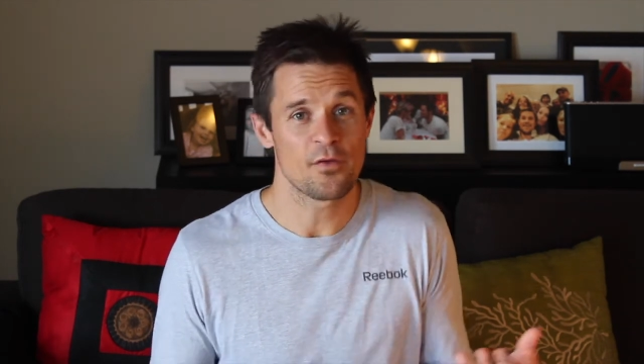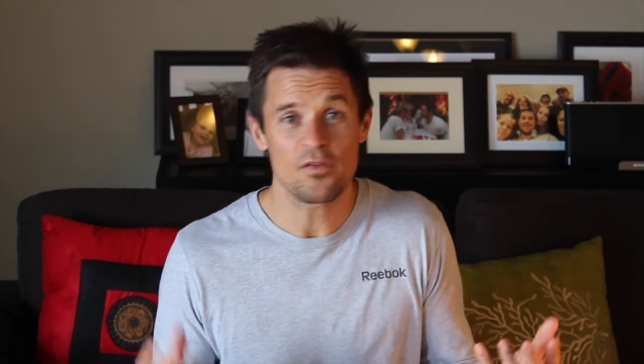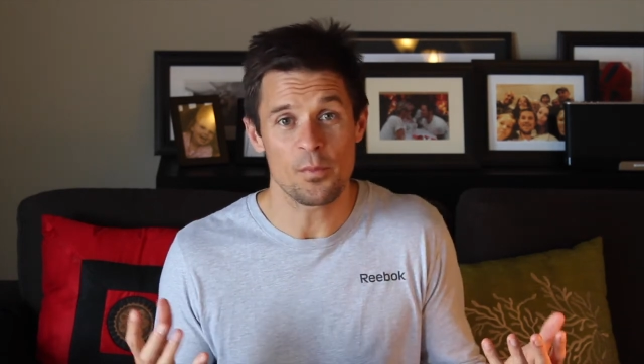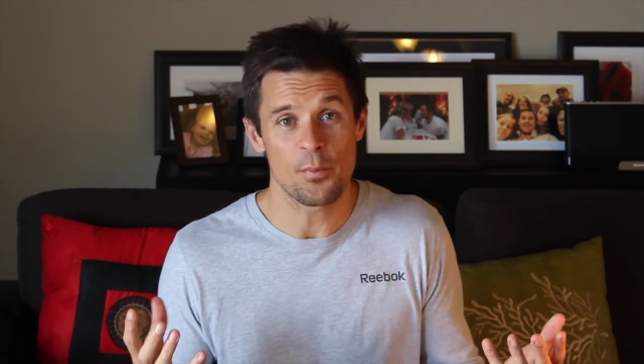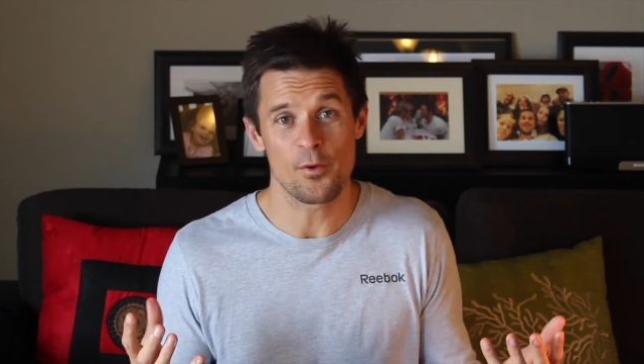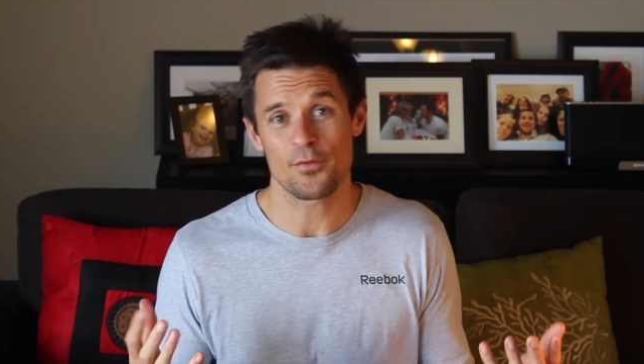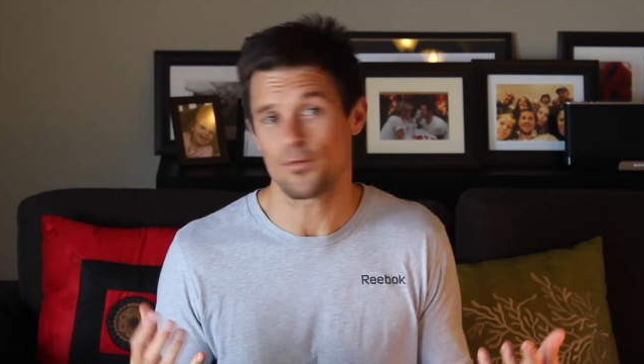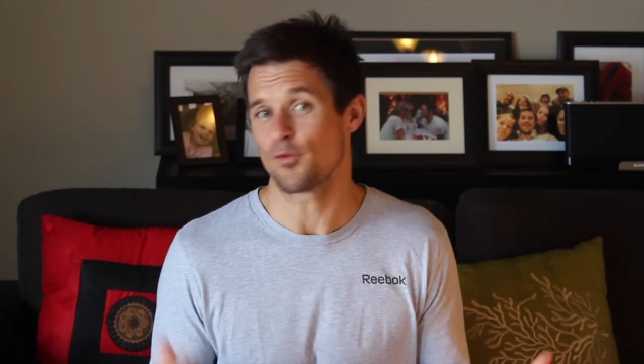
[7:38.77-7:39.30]
you're the
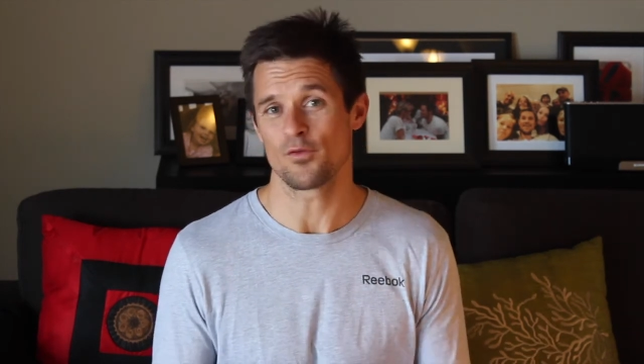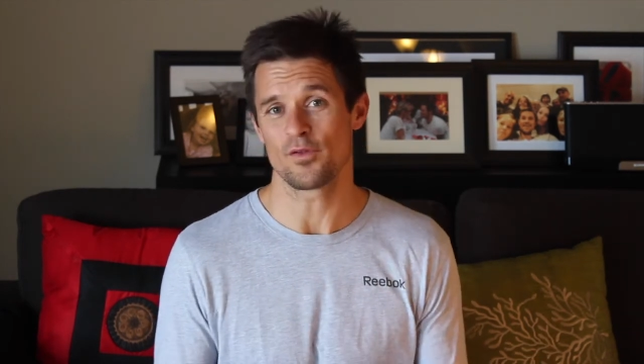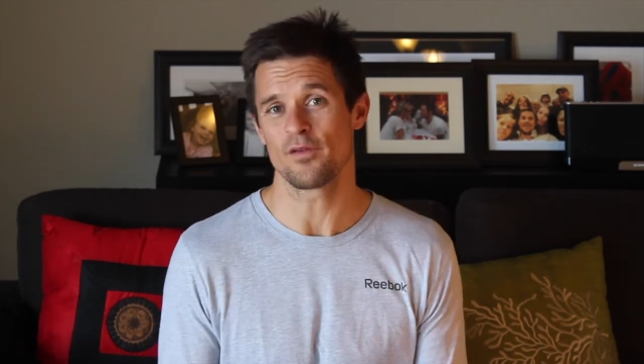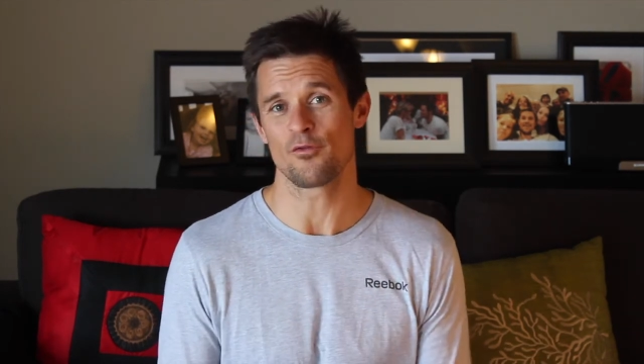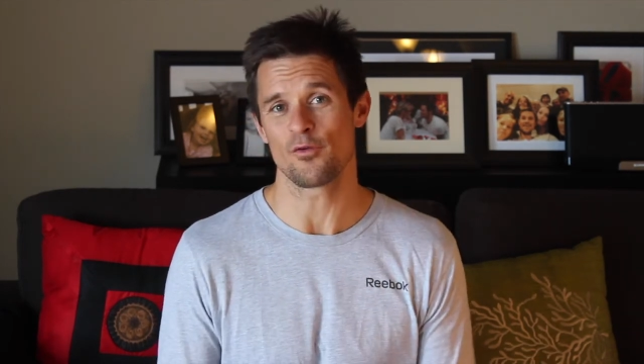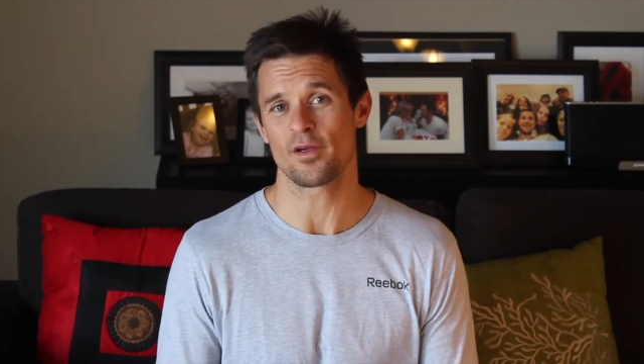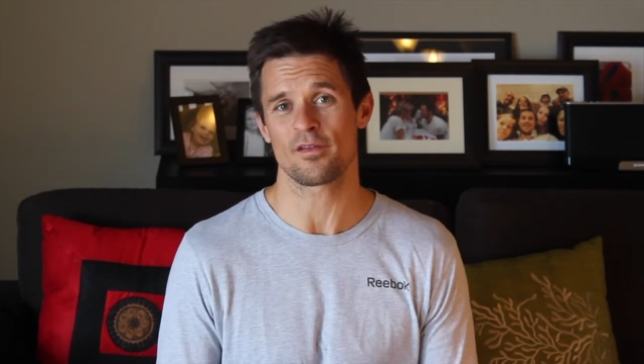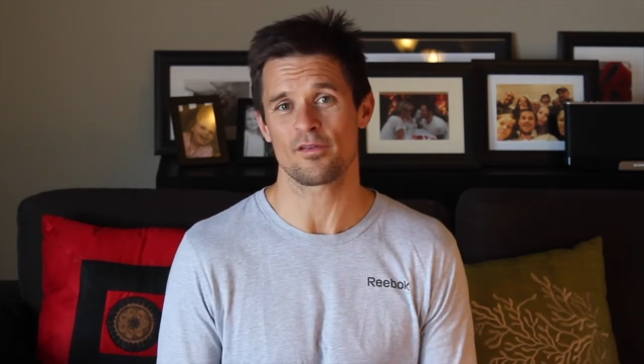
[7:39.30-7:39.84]
person who's
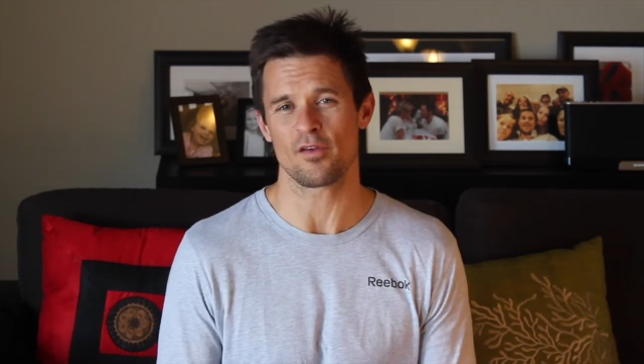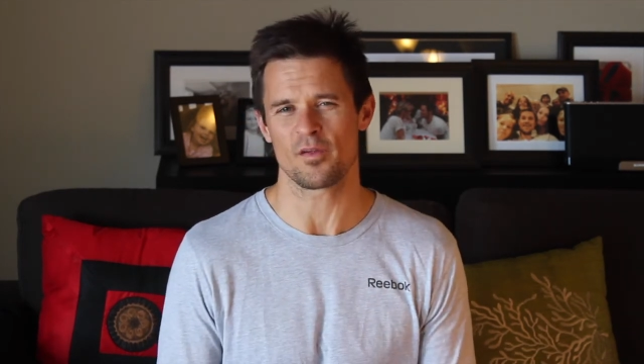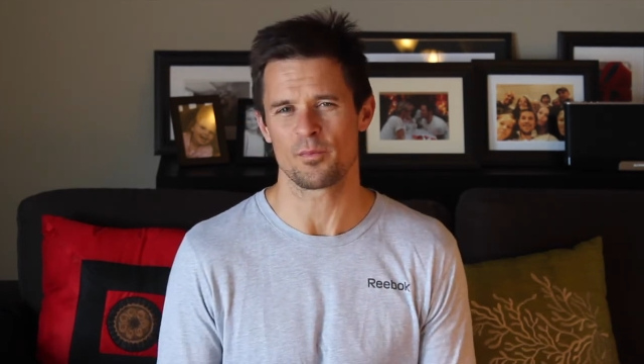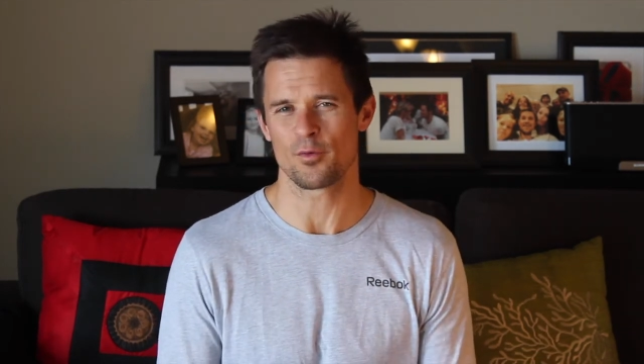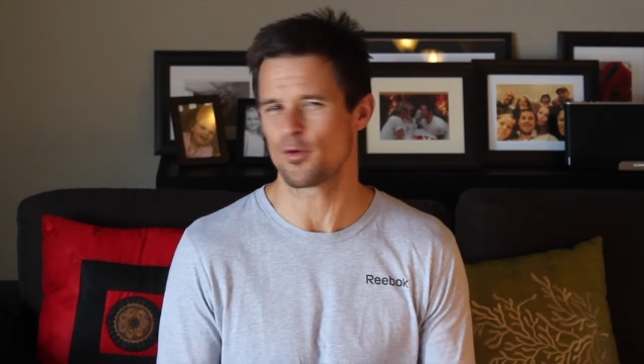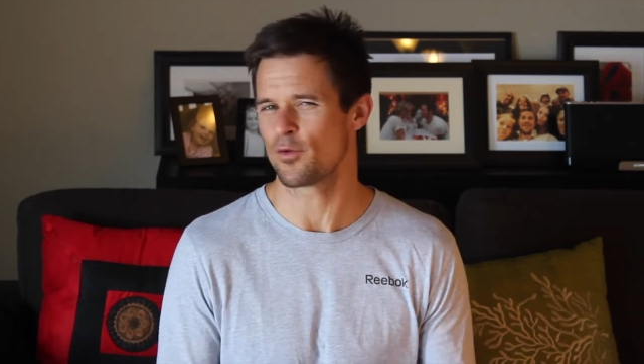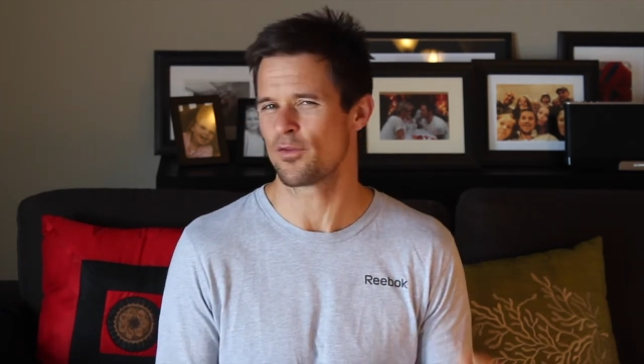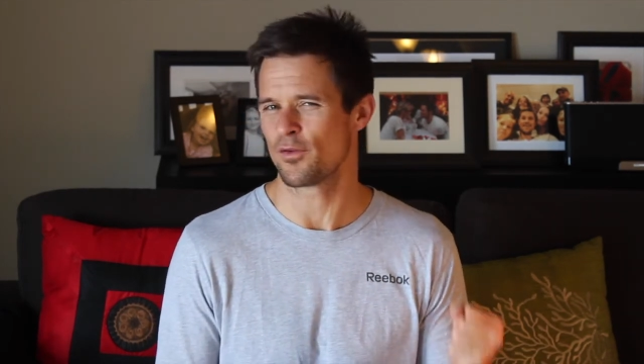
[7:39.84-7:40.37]
never exercised
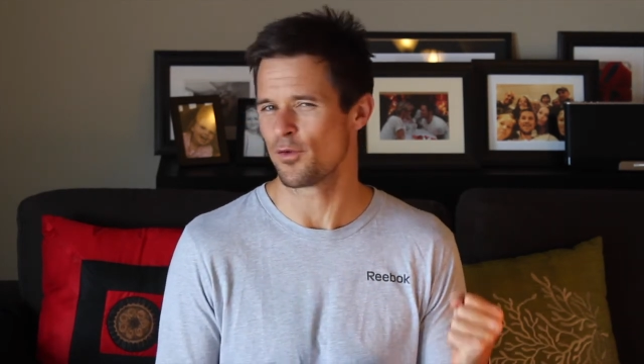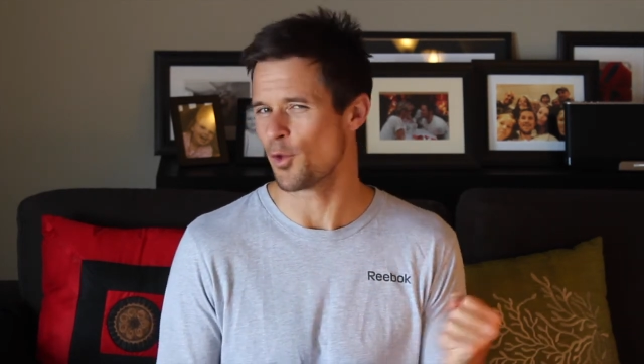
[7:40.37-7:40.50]
because